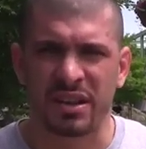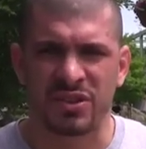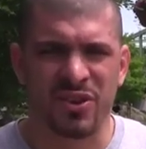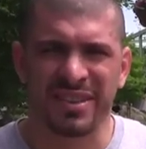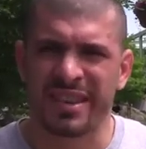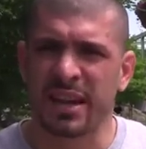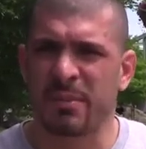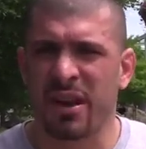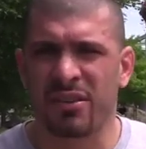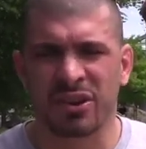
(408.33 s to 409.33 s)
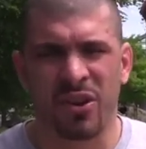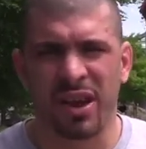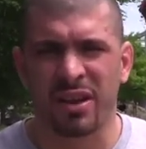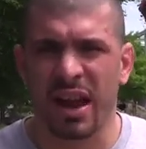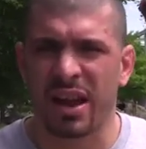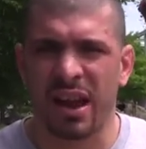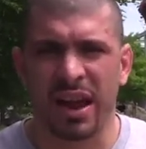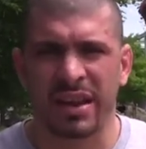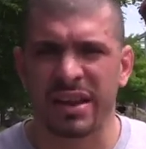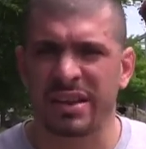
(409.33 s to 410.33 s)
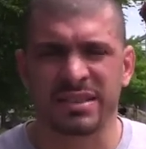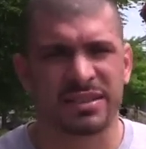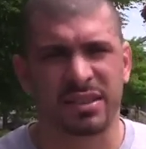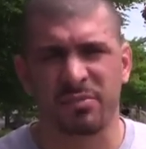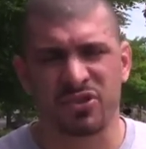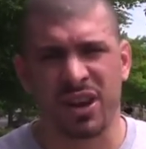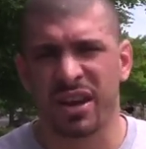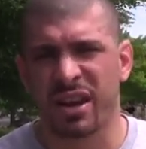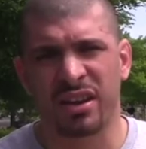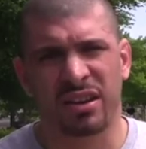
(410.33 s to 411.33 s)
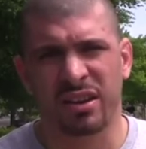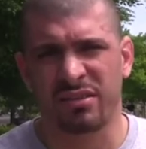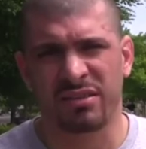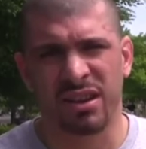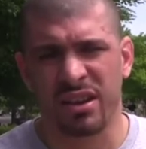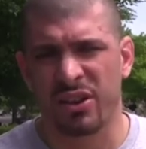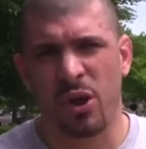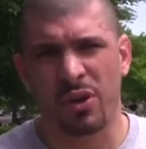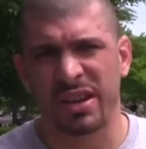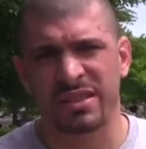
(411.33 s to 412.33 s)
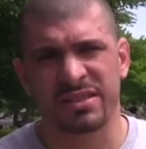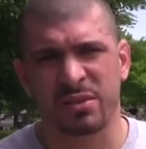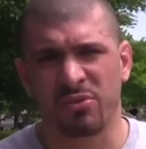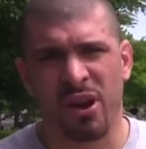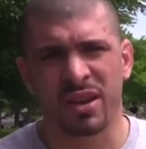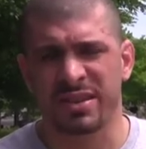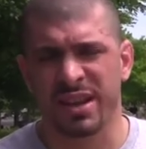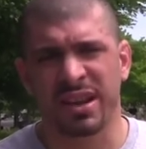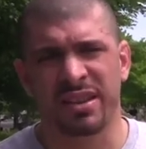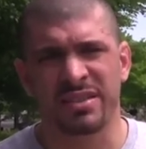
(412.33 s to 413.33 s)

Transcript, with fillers: That's all I think about. You know, I, I, I eat and sleep training and, and, you know, eat and sleep Brian Stann.